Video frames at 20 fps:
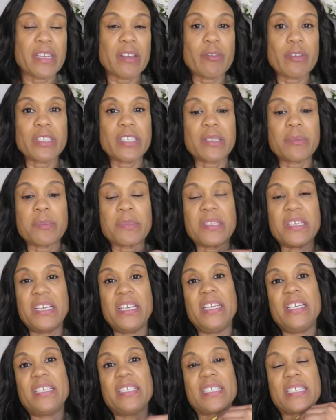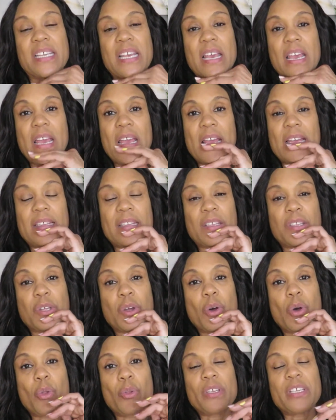There is some things that
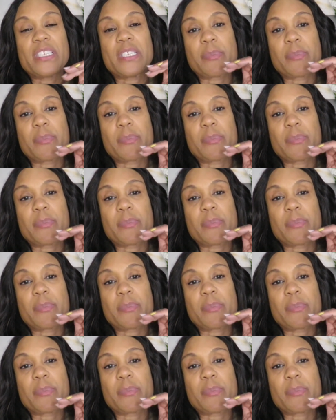the Holy